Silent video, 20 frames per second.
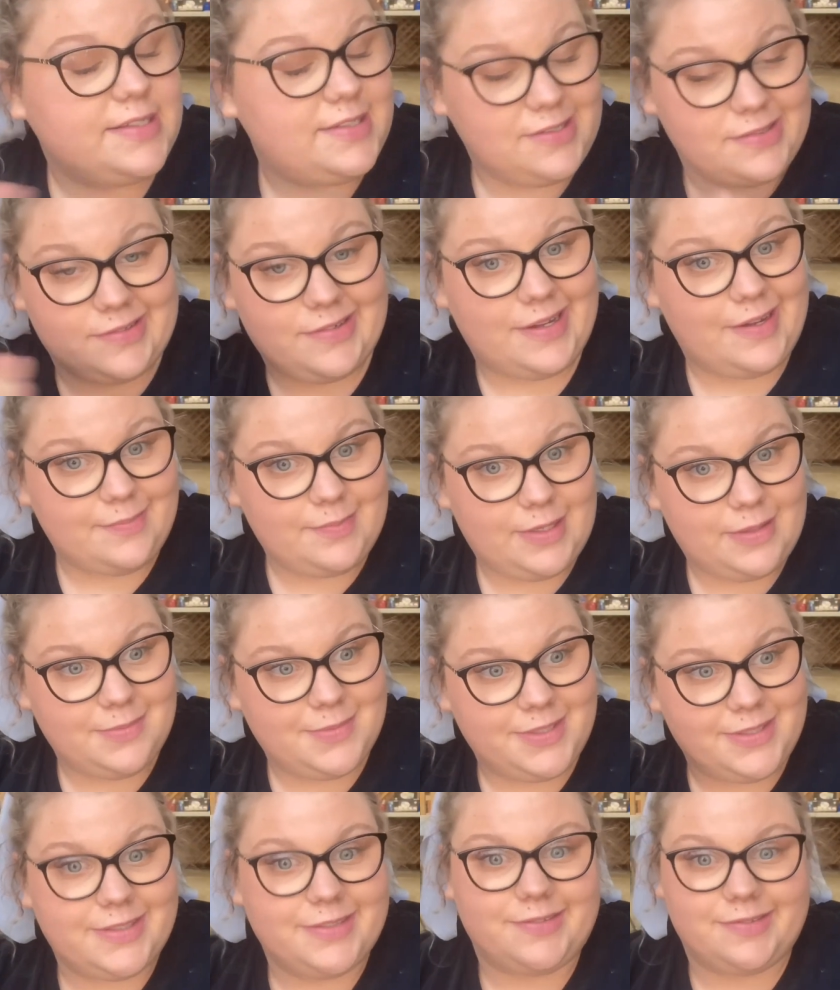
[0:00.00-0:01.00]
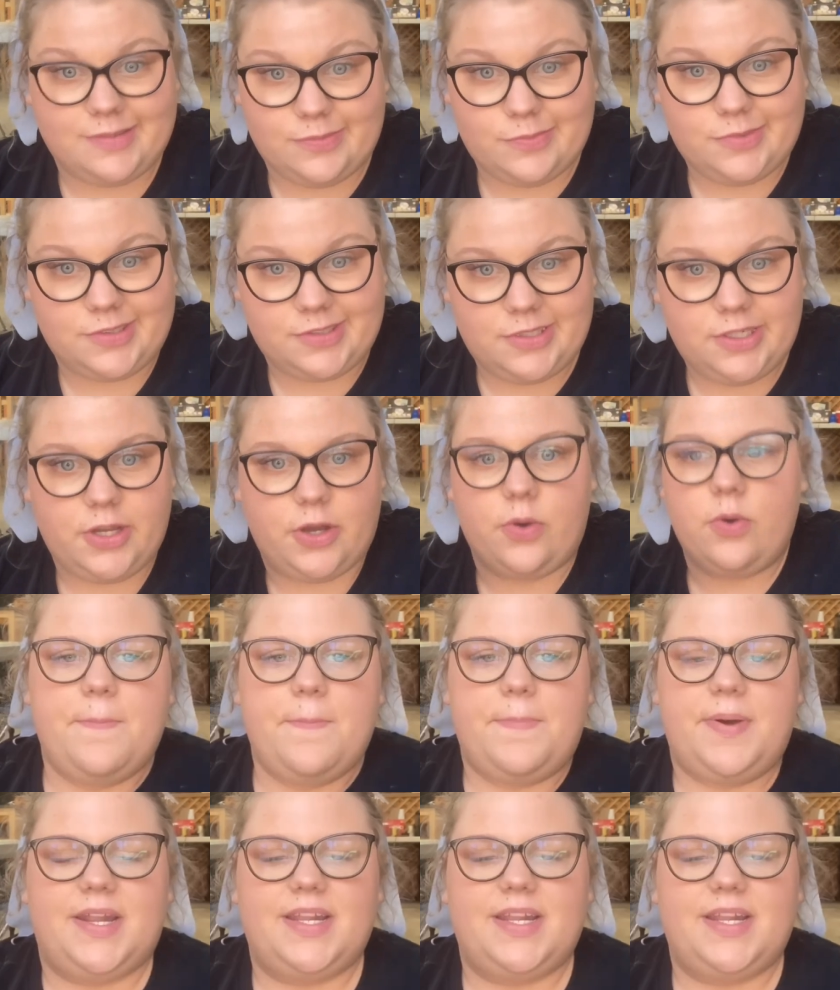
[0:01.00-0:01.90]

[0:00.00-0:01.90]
you know, I'm not married, so I won't know.